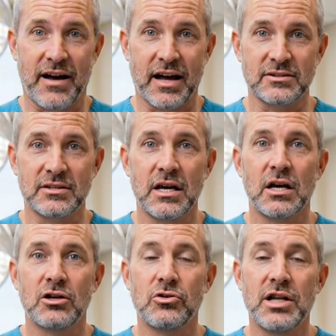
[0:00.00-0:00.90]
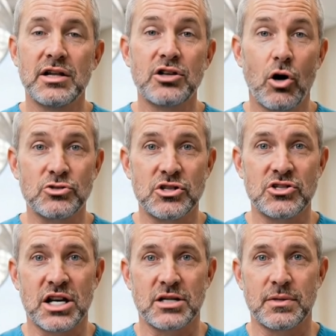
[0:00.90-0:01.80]
effects. You need
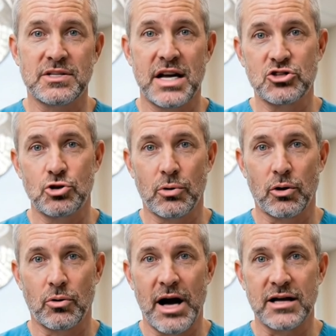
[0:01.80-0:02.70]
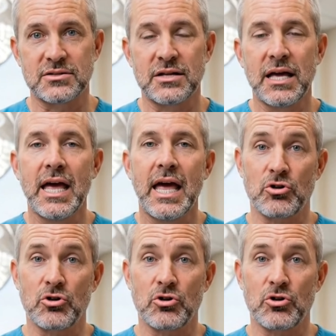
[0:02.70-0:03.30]
dose adjustments as you progress.